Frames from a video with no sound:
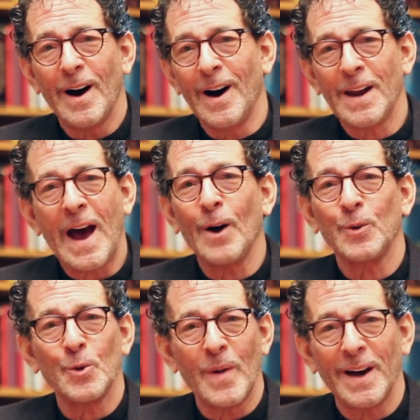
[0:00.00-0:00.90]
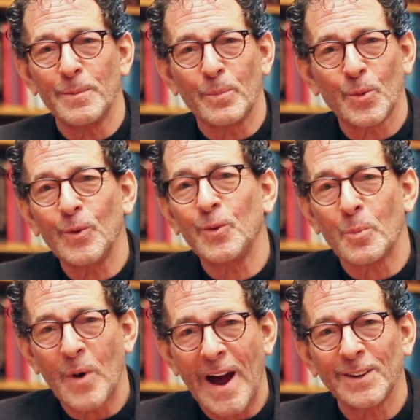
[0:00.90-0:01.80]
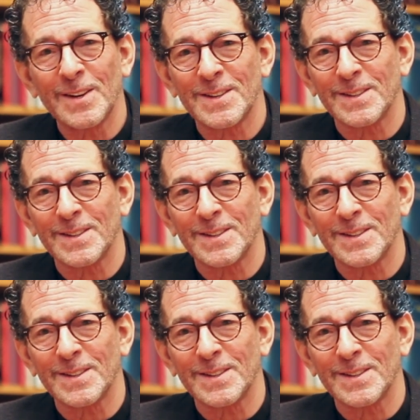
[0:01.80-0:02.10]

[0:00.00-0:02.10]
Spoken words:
on how you might improve your practice